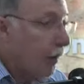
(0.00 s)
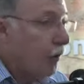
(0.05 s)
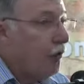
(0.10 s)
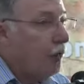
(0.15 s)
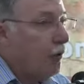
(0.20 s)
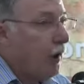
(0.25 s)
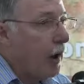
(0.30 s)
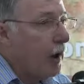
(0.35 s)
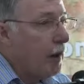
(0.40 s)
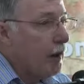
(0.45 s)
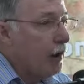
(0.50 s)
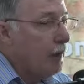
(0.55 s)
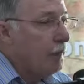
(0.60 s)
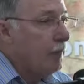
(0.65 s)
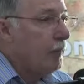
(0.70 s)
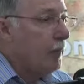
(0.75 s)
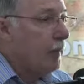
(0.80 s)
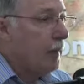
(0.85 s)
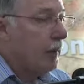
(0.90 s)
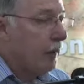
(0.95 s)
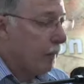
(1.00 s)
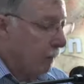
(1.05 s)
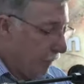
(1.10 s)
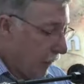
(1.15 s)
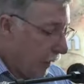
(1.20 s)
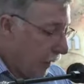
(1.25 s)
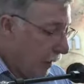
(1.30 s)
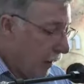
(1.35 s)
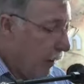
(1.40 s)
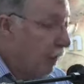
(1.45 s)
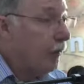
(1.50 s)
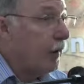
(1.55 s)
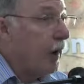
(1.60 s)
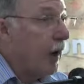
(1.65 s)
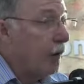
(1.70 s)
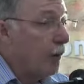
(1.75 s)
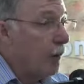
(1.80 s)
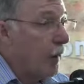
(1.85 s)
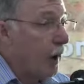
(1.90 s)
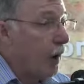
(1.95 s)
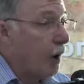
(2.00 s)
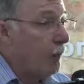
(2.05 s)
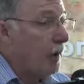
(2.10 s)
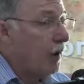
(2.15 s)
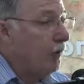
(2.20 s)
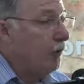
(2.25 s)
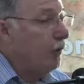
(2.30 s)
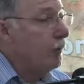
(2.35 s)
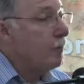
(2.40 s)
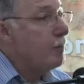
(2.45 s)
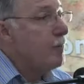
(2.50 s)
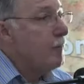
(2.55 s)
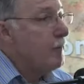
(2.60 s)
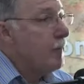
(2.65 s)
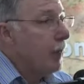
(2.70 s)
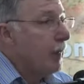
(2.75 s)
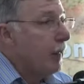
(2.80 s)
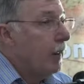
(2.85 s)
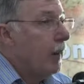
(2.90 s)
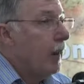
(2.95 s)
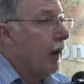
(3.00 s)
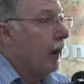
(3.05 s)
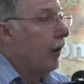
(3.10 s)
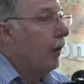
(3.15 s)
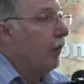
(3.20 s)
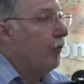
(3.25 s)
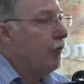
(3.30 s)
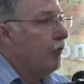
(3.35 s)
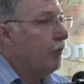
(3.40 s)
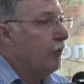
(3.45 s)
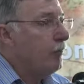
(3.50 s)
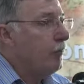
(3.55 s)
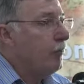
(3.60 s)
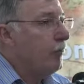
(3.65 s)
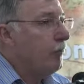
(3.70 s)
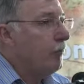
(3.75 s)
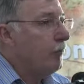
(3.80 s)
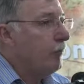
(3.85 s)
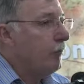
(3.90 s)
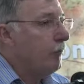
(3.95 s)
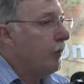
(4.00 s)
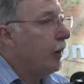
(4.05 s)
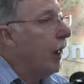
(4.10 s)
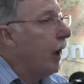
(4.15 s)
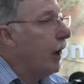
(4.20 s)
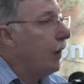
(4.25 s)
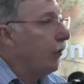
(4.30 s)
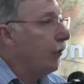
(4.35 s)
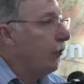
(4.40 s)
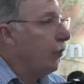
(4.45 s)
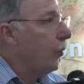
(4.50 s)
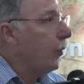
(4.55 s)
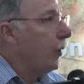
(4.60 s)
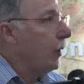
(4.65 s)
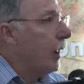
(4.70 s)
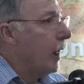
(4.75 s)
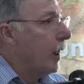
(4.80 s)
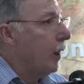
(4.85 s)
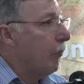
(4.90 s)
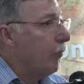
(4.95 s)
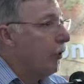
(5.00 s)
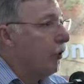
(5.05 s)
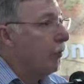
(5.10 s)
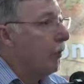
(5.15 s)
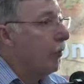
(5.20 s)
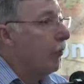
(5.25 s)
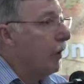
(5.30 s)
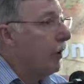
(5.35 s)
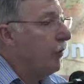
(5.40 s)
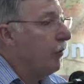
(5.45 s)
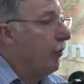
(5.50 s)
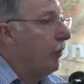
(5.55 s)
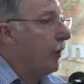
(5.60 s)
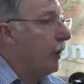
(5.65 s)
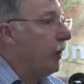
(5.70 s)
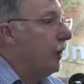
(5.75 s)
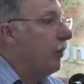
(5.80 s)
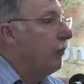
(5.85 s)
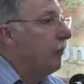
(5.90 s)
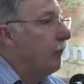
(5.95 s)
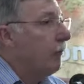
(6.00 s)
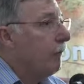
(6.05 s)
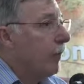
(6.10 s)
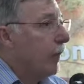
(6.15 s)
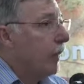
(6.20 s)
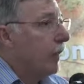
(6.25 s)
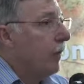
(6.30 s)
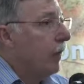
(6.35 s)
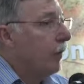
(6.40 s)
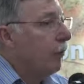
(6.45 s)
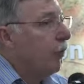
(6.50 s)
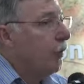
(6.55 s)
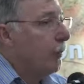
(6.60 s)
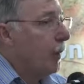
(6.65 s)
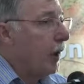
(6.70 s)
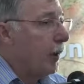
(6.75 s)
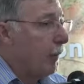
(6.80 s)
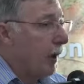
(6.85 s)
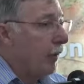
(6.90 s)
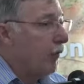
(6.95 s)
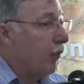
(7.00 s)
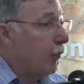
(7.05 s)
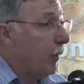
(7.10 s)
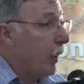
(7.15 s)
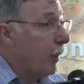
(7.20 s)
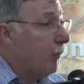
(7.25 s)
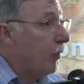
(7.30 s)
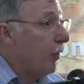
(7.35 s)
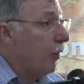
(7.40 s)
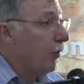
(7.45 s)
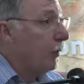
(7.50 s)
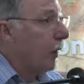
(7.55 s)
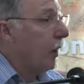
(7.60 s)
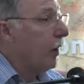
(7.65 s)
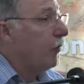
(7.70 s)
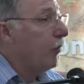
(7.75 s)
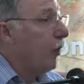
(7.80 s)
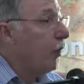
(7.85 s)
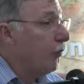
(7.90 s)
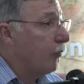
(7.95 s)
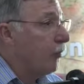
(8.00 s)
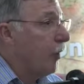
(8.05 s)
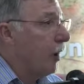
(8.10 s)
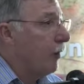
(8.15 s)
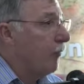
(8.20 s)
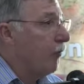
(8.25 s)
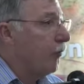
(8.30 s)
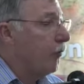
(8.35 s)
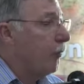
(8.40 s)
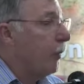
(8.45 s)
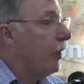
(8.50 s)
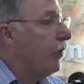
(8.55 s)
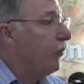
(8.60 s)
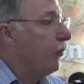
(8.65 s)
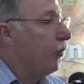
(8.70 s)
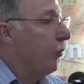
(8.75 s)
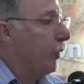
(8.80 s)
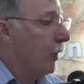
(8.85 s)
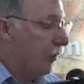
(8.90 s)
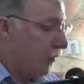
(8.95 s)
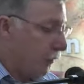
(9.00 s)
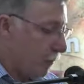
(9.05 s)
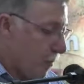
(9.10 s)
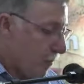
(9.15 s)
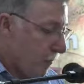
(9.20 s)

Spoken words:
Shading is the other one I mentioned, and I'll just relate a story down in Brisbane. Recently, it would have been about September I suppose, I was driving from east to west